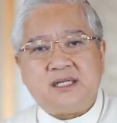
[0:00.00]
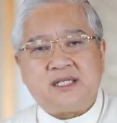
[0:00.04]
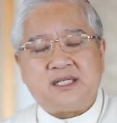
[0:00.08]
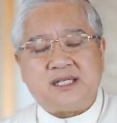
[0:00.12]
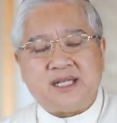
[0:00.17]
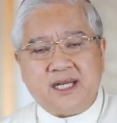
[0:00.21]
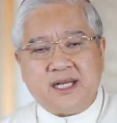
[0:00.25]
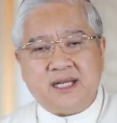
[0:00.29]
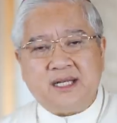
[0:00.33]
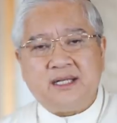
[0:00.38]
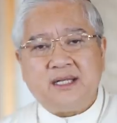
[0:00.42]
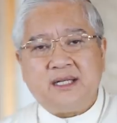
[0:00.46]

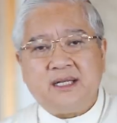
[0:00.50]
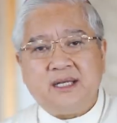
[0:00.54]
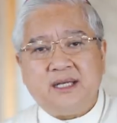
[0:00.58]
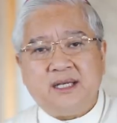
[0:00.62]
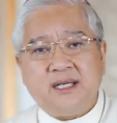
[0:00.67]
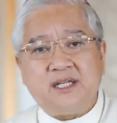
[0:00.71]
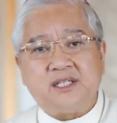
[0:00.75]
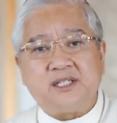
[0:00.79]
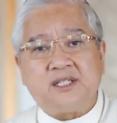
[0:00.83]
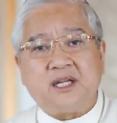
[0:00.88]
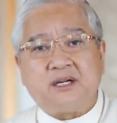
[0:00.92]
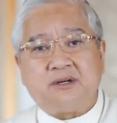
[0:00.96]
Sin
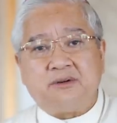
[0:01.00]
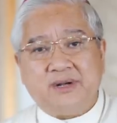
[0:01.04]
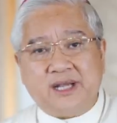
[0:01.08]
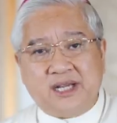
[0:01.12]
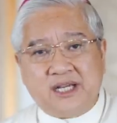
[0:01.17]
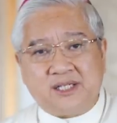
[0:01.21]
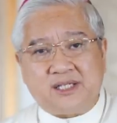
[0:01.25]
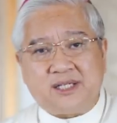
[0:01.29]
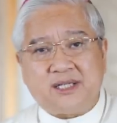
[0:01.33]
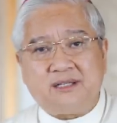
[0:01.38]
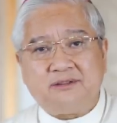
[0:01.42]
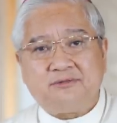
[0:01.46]
is the
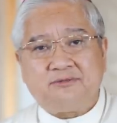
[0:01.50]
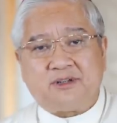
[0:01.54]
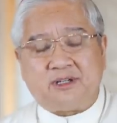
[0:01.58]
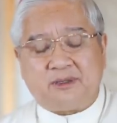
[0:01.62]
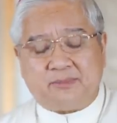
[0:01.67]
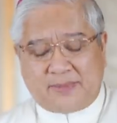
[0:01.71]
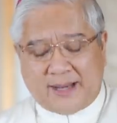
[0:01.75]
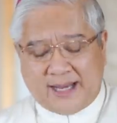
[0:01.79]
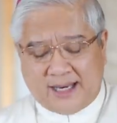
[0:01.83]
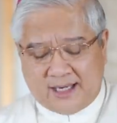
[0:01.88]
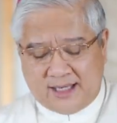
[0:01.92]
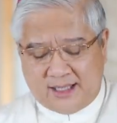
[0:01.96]
reason for
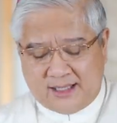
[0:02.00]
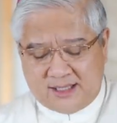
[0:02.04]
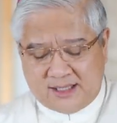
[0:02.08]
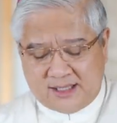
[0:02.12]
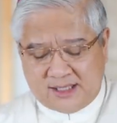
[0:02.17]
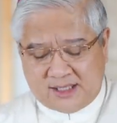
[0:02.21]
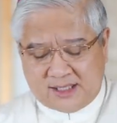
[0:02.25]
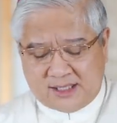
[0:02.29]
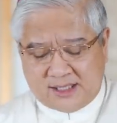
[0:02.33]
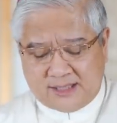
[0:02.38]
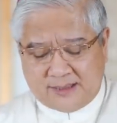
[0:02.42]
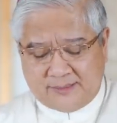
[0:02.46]

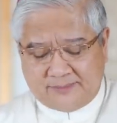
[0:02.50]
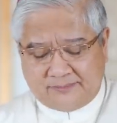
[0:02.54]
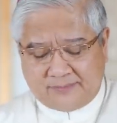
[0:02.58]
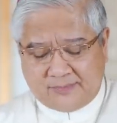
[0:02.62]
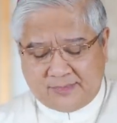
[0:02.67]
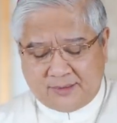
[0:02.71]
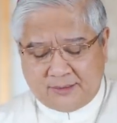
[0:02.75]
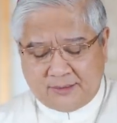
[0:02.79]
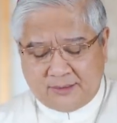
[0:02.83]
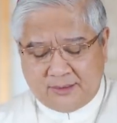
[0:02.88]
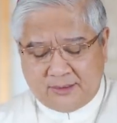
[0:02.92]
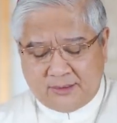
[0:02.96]
penance.
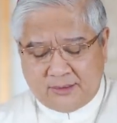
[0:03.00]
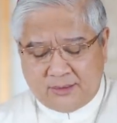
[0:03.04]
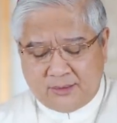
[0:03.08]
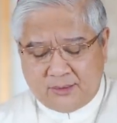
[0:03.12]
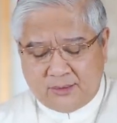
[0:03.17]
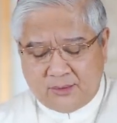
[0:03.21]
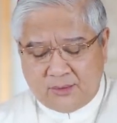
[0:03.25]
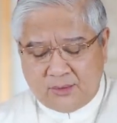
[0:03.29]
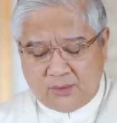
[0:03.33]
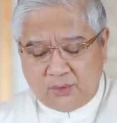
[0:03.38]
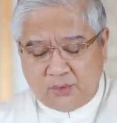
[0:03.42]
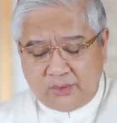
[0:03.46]

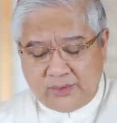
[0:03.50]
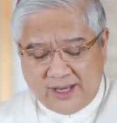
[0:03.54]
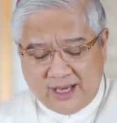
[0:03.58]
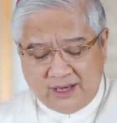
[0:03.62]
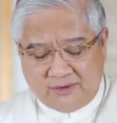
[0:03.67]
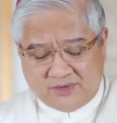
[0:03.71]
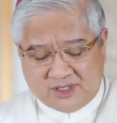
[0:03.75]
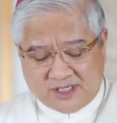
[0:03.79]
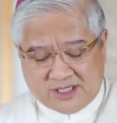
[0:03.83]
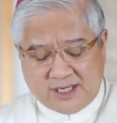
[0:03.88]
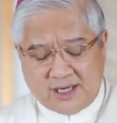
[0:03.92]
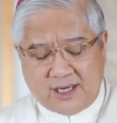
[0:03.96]
We
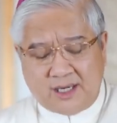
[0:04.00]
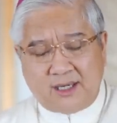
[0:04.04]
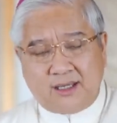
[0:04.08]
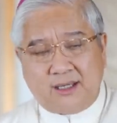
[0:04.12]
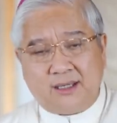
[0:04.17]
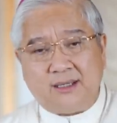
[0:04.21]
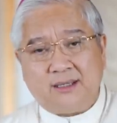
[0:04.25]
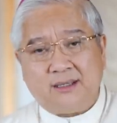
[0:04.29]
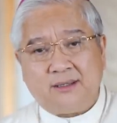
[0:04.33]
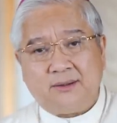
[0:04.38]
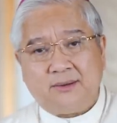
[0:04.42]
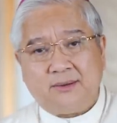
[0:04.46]
have
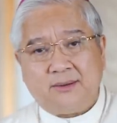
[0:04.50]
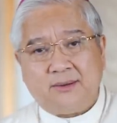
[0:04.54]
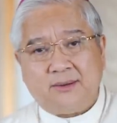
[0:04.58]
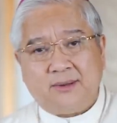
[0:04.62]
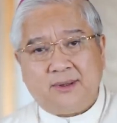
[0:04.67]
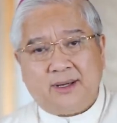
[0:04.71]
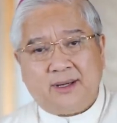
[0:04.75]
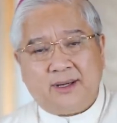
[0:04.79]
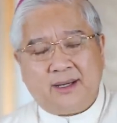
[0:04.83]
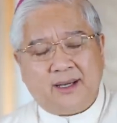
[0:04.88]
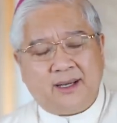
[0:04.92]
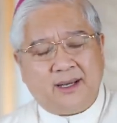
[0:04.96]
sinned,
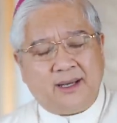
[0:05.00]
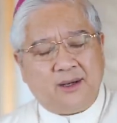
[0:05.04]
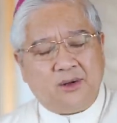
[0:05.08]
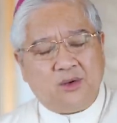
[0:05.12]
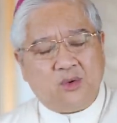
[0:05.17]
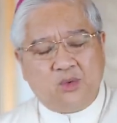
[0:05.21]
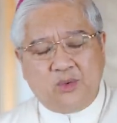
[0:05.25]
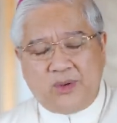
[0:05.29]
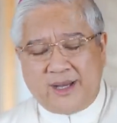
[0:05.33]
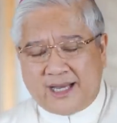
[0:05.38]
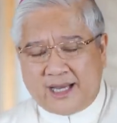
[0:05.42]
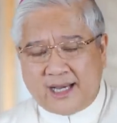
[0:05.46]

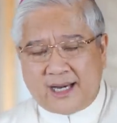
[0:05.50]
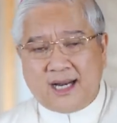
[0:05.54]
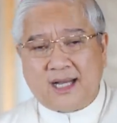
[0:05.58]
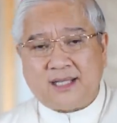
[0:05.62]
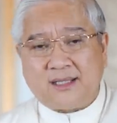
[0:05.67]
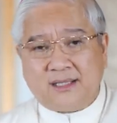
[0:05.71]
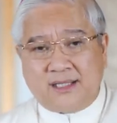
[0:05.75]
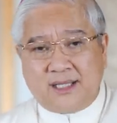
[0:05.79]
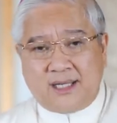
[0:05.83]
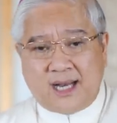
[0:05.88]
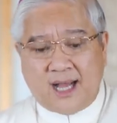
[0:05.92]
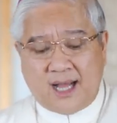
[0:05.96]
we
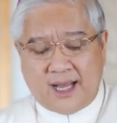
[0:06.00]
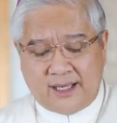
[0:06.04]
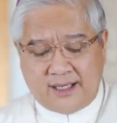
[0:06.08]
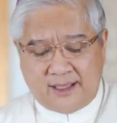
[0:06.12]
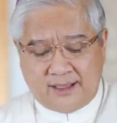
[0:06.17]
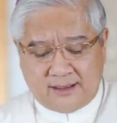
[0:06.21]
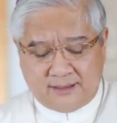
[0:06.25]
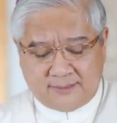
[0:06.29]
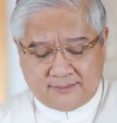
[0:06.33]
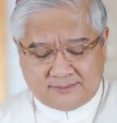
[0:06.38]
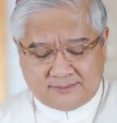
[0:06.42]
cannot deny.